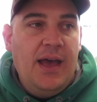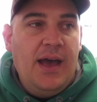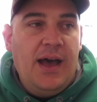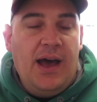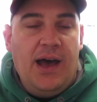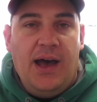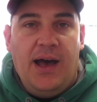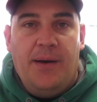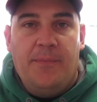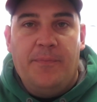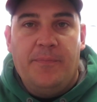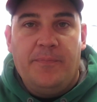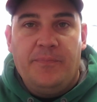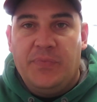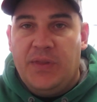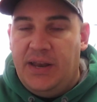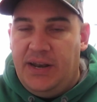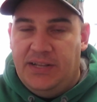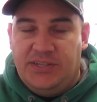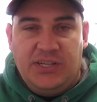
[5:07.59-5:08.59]

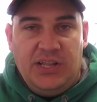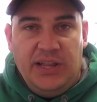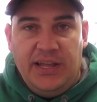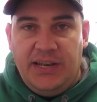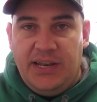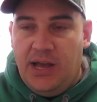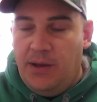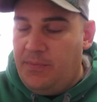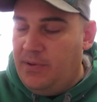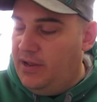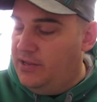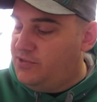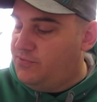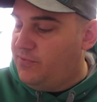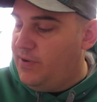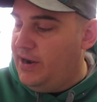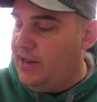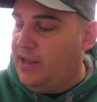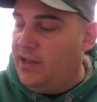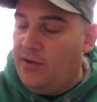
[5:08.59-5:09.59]
It is cleaned up. It's
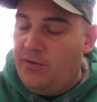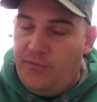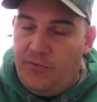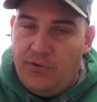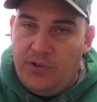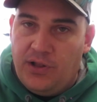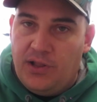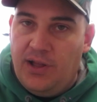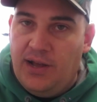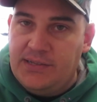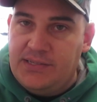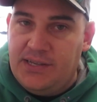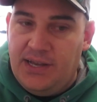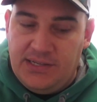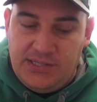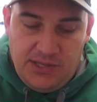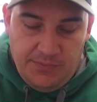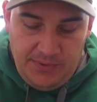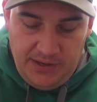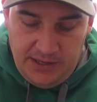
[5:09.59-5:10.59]
ready for the gloss
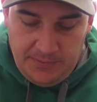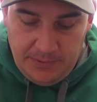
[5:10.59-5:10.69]
sauce to be